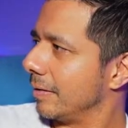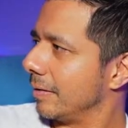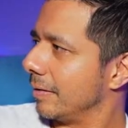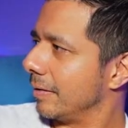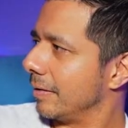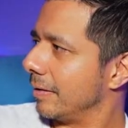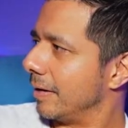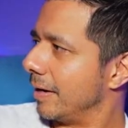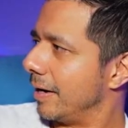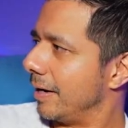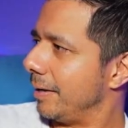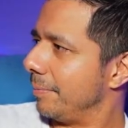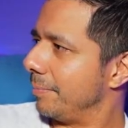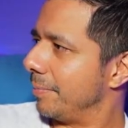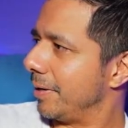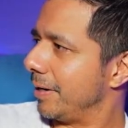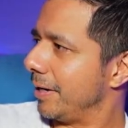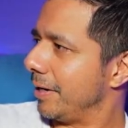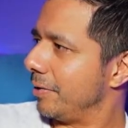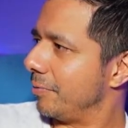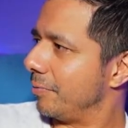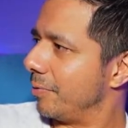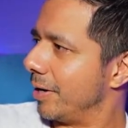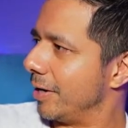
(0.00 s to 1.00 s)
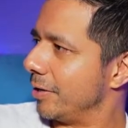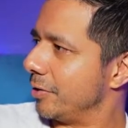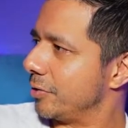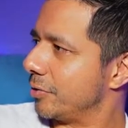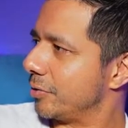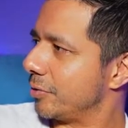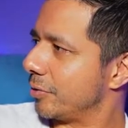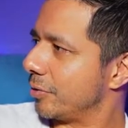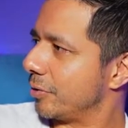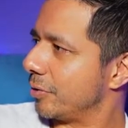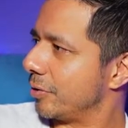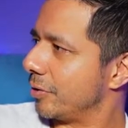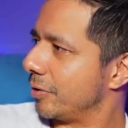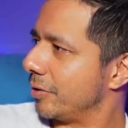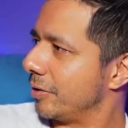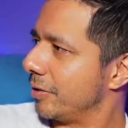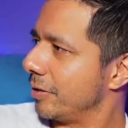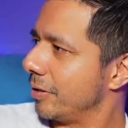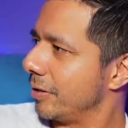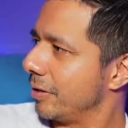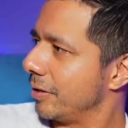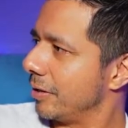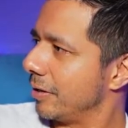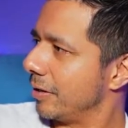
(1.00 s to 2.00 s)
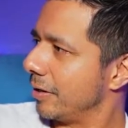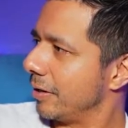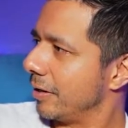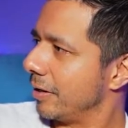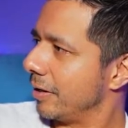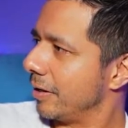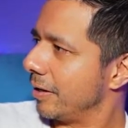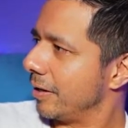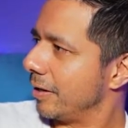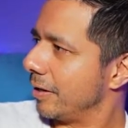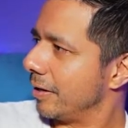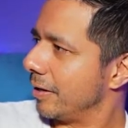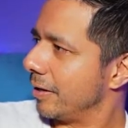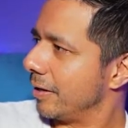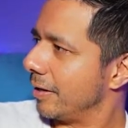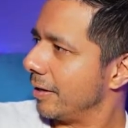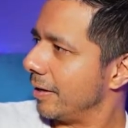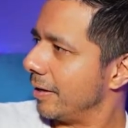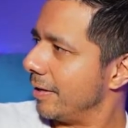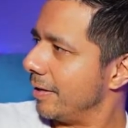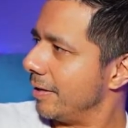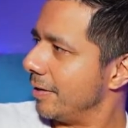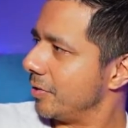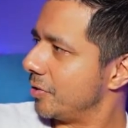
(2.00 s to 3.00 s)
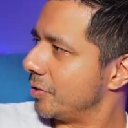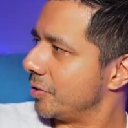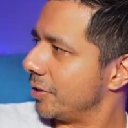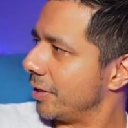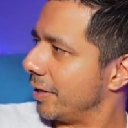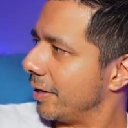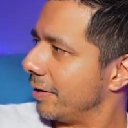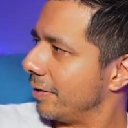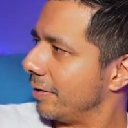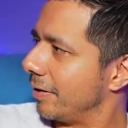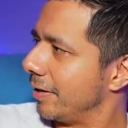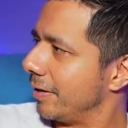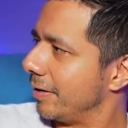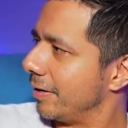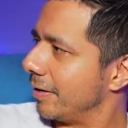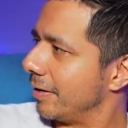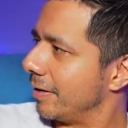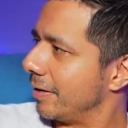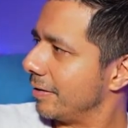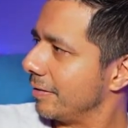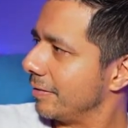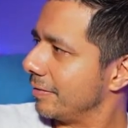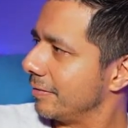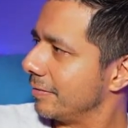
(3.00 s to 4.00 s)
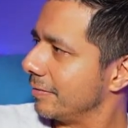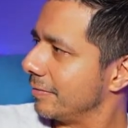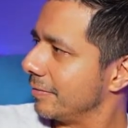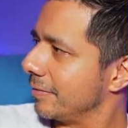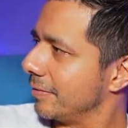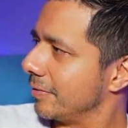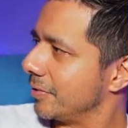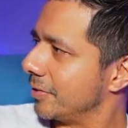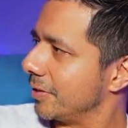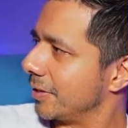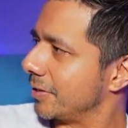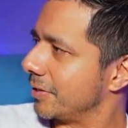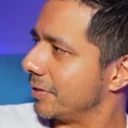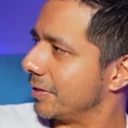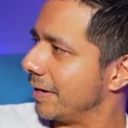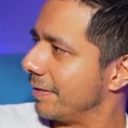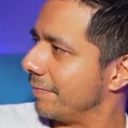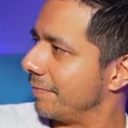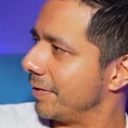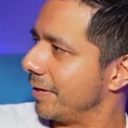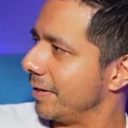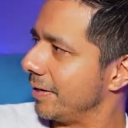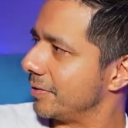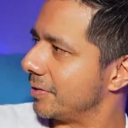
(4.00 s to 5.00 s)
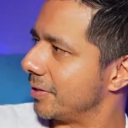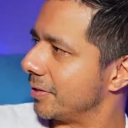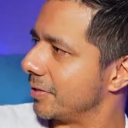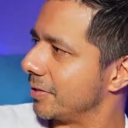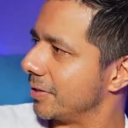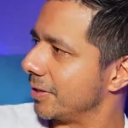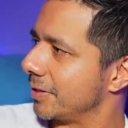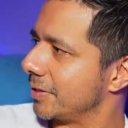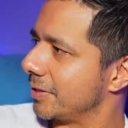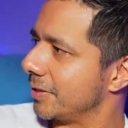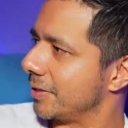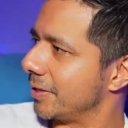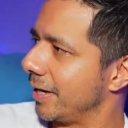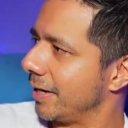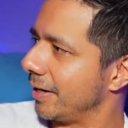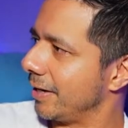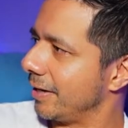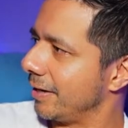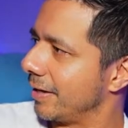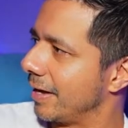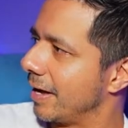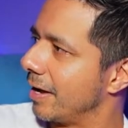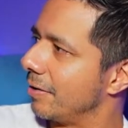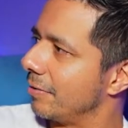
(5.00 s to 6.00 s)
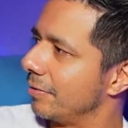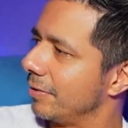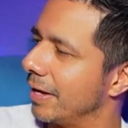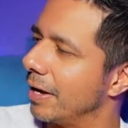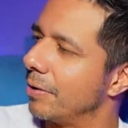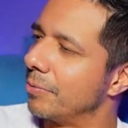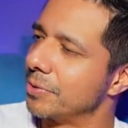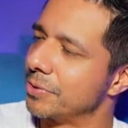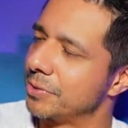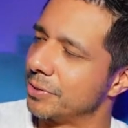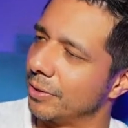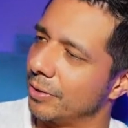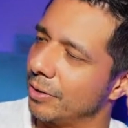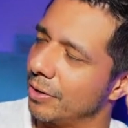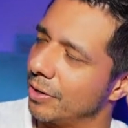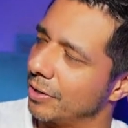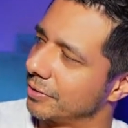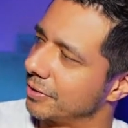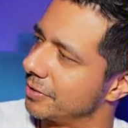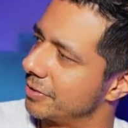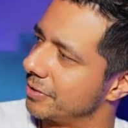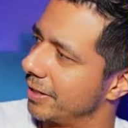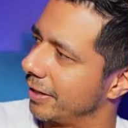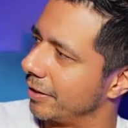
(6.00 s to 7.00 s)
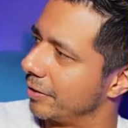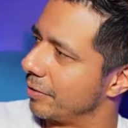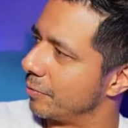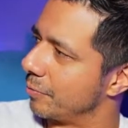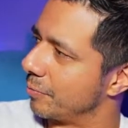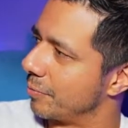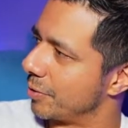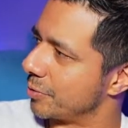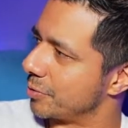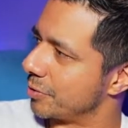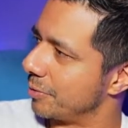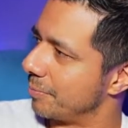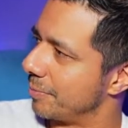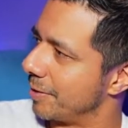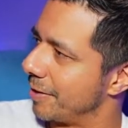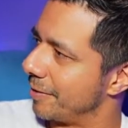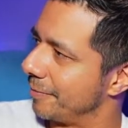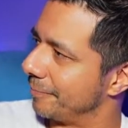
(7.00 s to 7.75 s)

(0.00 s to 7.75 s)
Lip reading: Anybody who entered in this area, 670, 680, that was the long to take, no question about it.